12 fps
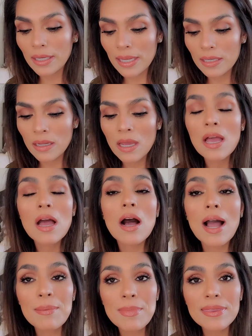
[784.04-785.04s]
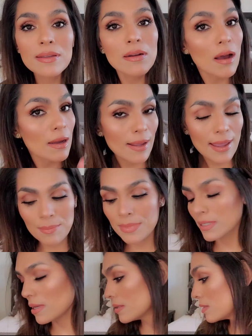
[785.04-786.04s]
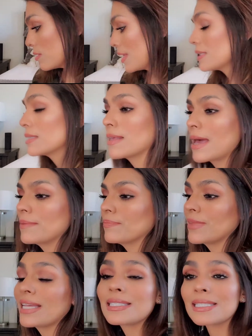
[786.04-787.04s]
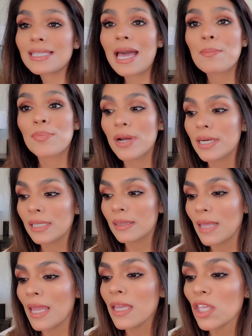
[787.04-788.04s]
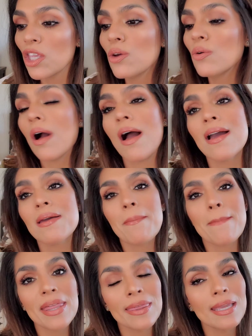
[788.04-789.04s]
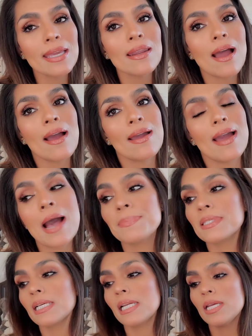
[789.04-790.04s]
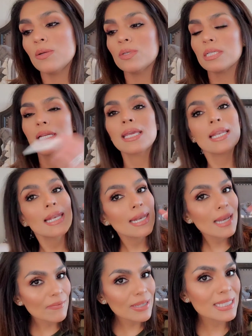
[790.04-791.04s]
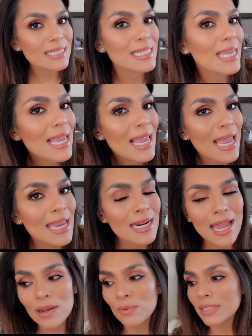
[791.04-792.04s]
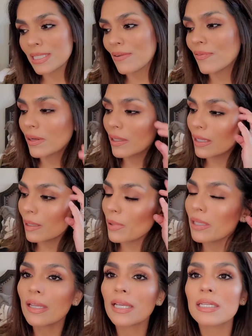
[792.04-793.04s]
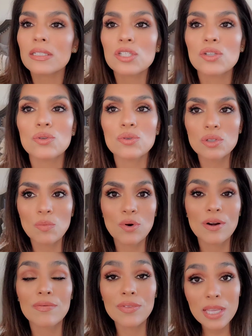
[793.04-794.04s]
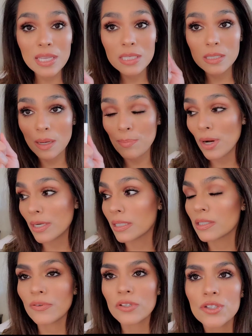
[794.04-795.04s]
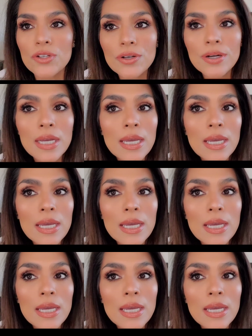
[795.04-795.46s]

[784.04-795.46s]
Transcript: Again, iMethod on Amazon. So that's that. That's that product. Thank you, iMethod. I absolutely love it. And I will definitely be looking into some more of these products for sure.